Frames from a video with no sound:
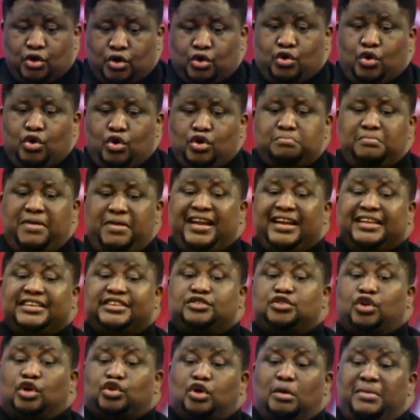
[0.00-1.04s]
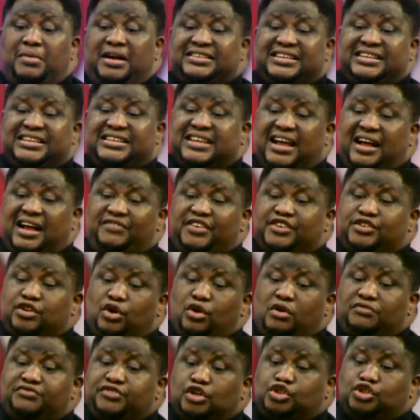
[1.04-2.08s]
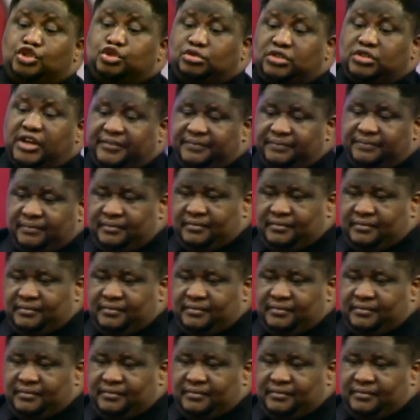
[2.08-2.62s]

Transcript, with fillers: Good marriage is automatic salvation of your children.